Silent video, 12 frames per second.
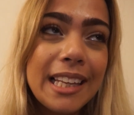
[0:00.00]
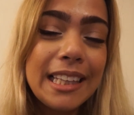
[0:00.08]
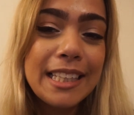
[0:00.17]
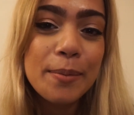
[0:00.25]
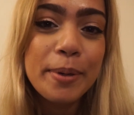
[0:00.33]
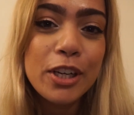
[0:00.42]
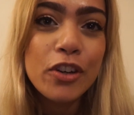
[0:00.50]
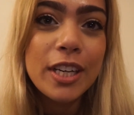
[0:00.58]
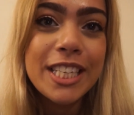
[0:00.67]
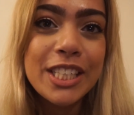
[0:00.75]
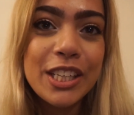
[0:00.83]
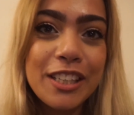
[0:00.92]
little bit
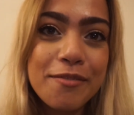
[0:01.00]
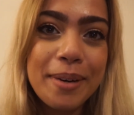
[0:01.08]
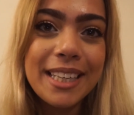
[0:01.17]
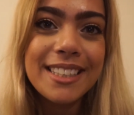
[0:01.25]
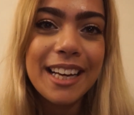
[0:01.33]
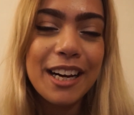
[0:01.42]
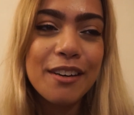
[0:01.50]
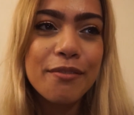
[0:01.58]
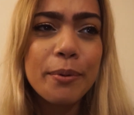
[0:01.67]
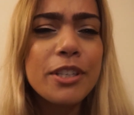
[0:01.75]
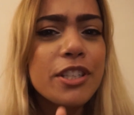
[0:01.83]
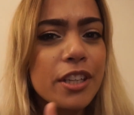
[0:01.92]
critical of
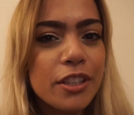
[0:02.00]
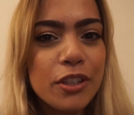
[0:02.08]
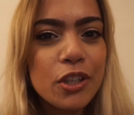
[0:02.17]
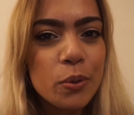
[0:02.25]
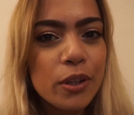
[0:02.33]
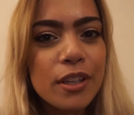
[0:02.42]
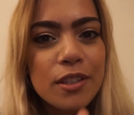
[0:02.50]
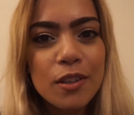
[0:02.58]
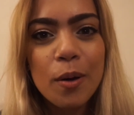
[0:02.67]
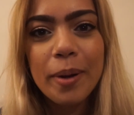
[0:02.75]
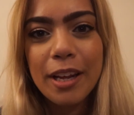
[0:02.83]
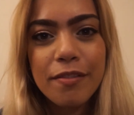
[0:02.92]
myself, which is unusual because
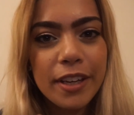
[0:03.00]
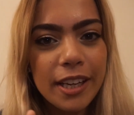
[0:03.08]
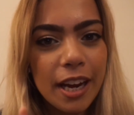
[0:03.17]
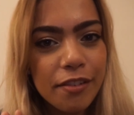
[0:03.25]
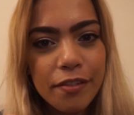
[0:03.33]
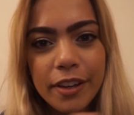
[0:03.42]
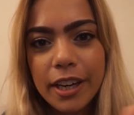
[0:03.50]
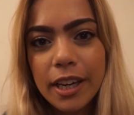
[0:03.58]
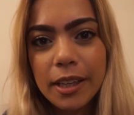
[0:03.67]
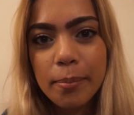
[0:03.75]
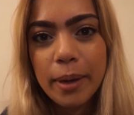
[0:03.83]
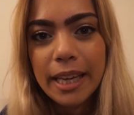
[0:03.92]
normally I think everything
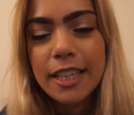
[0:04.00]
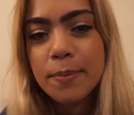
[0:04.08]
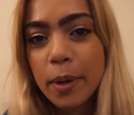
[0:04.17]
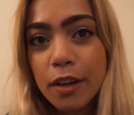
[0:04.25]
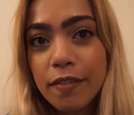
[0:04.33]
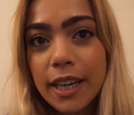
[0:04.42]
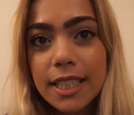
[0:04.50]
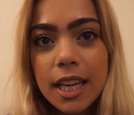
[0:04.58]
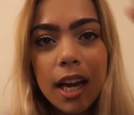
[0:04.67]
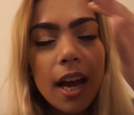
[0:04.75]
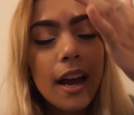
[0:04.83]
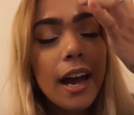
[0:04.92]
I make is perfect.
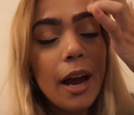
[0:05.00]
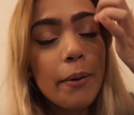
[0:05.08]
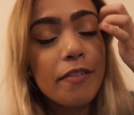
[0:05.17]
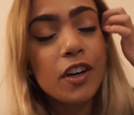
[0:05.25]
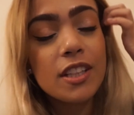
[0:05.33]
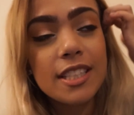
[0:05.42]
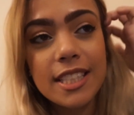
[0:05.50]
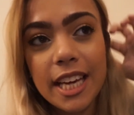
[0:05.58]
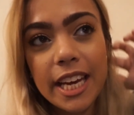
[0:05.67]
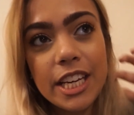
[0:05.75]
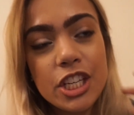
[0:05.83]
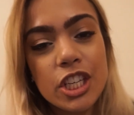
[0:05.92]
However, on this
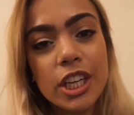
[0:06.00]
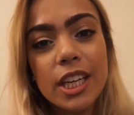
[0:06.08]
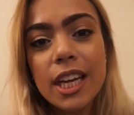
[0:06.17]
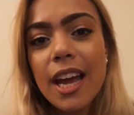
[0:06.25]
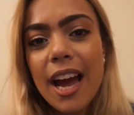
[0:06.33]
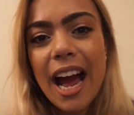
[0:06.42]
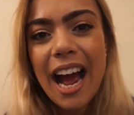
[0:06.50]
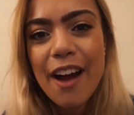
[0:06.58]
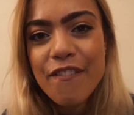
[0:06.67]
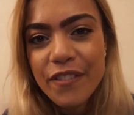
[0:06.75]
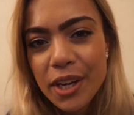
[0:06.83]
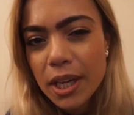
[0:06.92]
occasion,
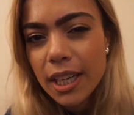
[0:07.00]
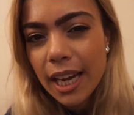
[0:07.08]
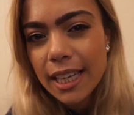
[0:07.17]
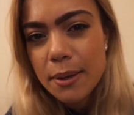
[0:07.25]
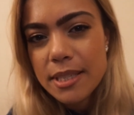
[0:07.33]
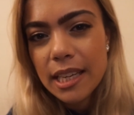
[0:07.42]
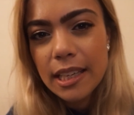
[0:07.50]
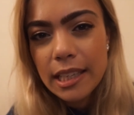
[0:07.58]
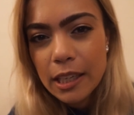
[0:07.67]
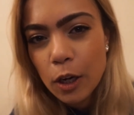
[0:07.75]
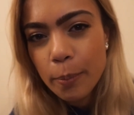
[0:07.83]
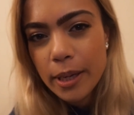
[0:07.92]
I feel like there was a
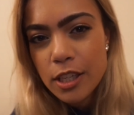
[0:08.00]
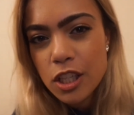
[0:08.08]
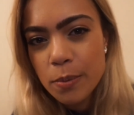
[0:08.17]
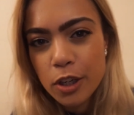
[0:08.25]
little bit too